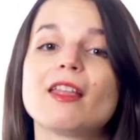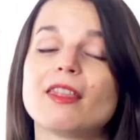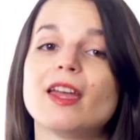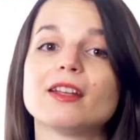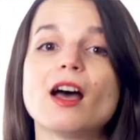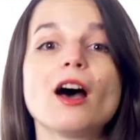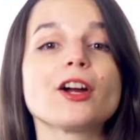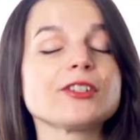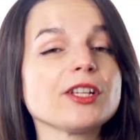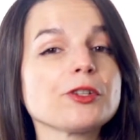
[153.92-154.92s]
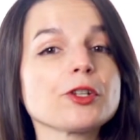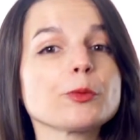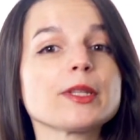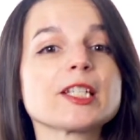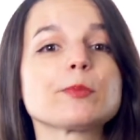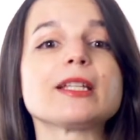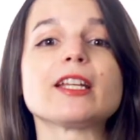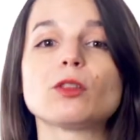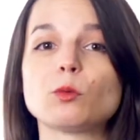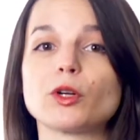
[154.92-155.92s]
Then, our teachers will
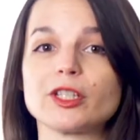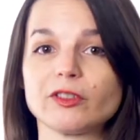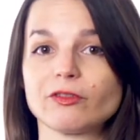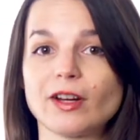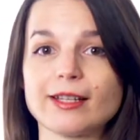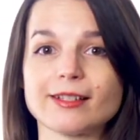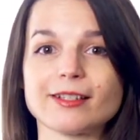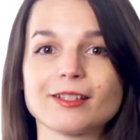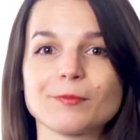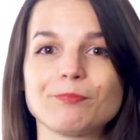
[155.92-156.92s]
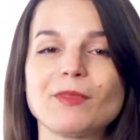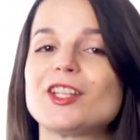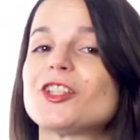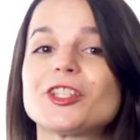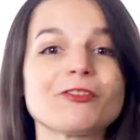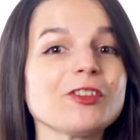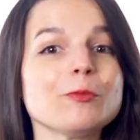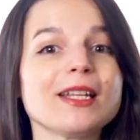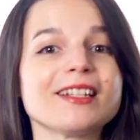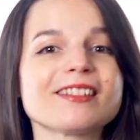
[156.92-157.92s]
explain the words and phrases. In just a few
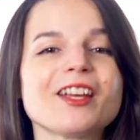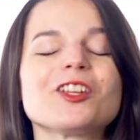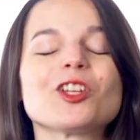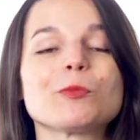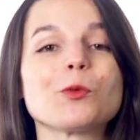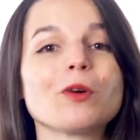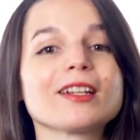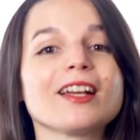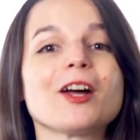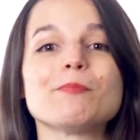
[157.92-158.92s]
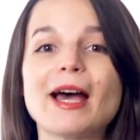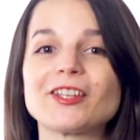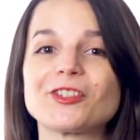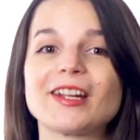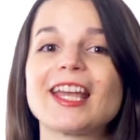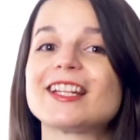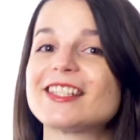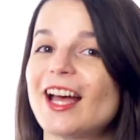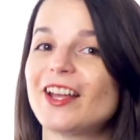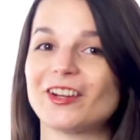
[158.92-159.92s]
minutes, you'll be working on mastering an
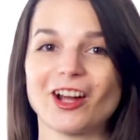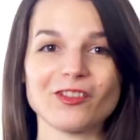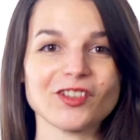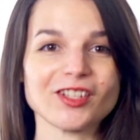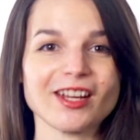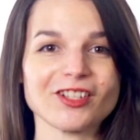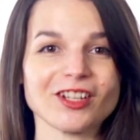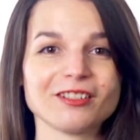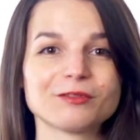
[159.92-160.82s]
entire conversation.